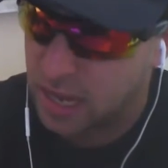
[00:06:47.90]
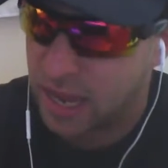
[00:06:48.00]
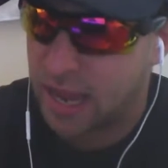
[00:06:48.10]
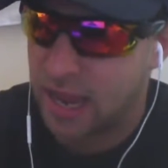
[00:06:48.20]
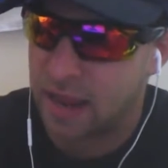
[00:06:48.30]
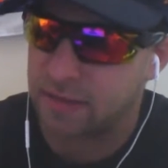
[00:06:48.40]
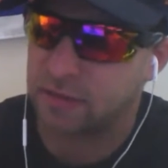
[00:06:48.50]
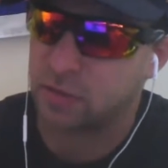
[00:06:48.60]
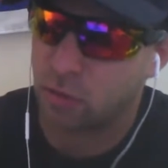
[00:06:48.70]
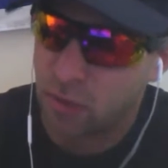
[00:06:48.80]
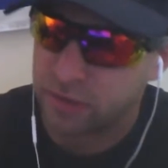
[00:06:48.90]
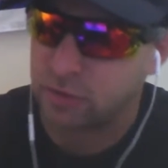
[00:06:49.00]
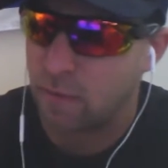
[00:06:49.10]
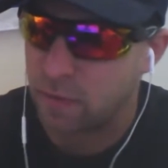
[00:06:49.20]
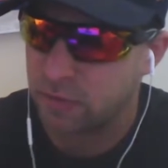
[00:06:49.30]
and
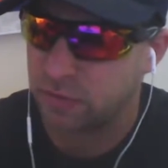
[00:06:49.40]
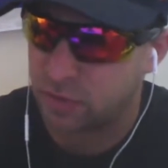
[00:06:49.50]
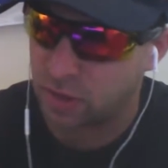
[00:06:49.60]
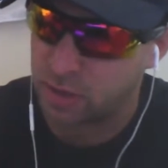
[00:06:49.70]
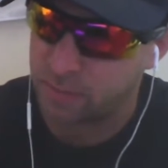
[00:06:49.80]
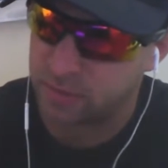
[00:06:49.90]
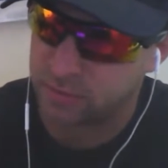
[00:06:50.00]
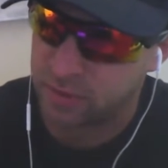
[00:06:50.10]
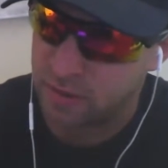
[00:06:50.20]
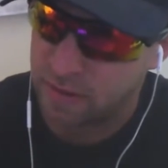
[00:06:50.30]
Toronto versus Columbus.